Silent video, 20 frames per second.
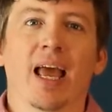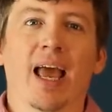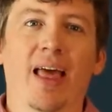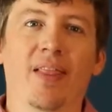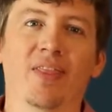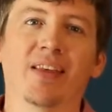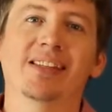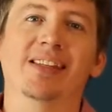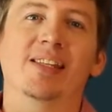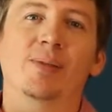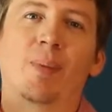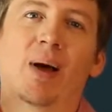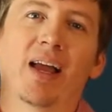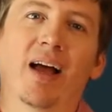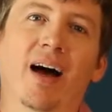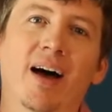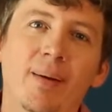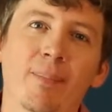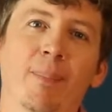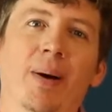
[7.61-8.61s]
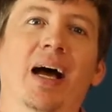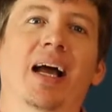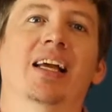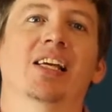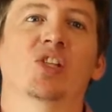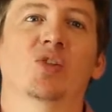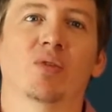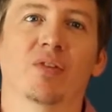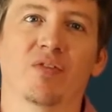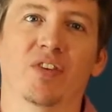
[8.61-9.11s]
and this is my
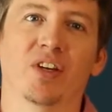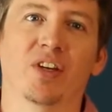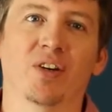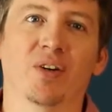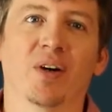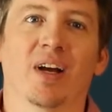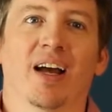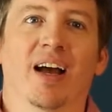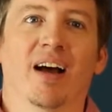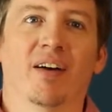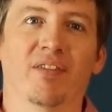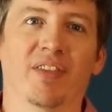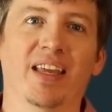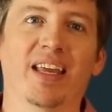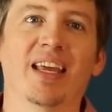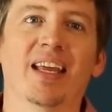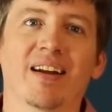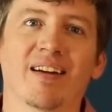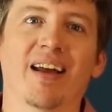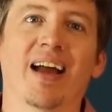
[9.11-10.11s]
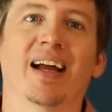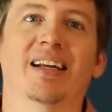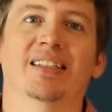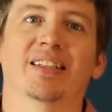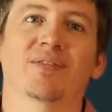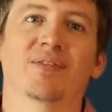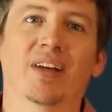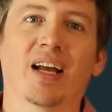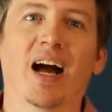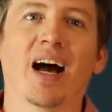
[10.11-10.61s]
unbiased review of the
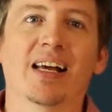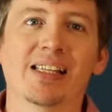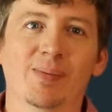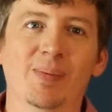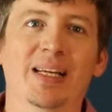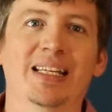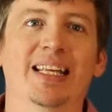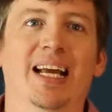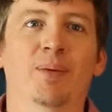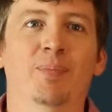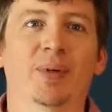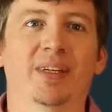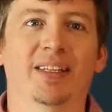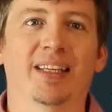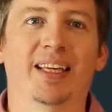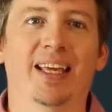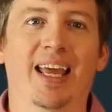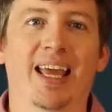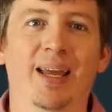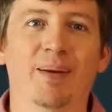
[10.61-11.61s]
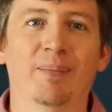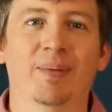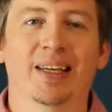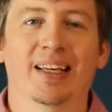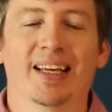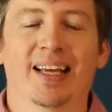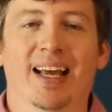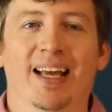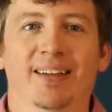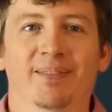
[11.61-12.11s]
interactive cosmic deck building game,
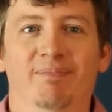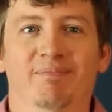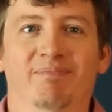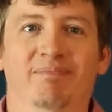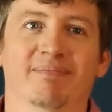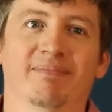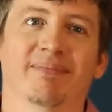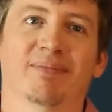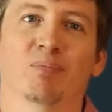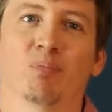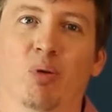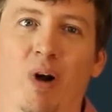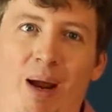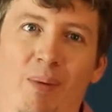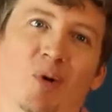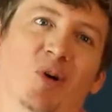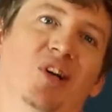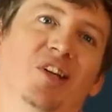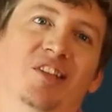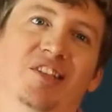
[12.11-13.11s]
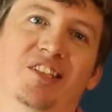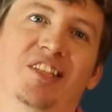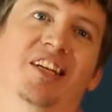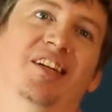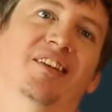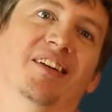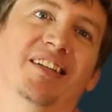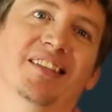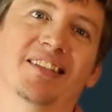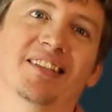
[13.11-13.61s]
Primordial
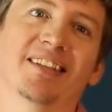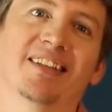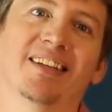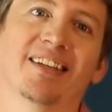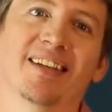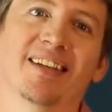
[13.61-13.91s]
Secrets.